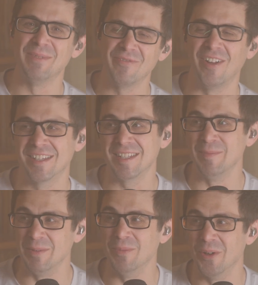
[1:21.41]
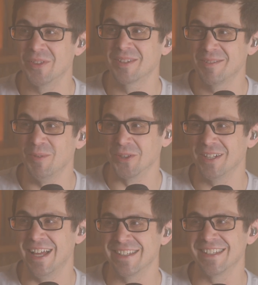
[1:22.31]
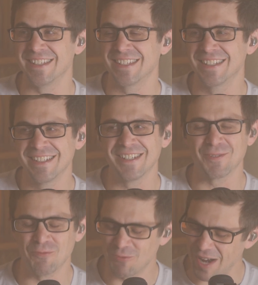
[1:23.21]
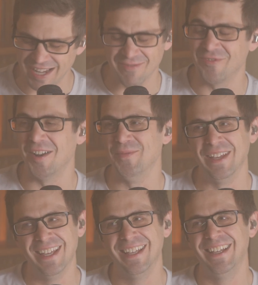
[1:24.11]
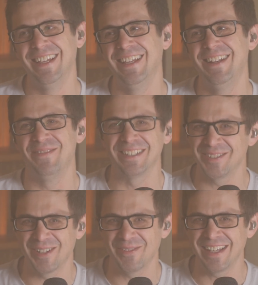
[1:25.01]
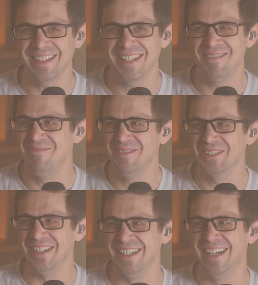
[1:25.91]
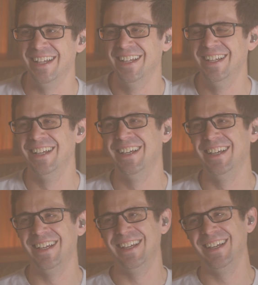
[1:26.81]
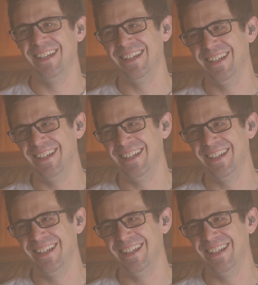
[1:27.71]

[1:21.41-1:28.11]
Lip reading: somebody fall asleep in both classes, just right in front of me. Like, do I wake them? Do I not?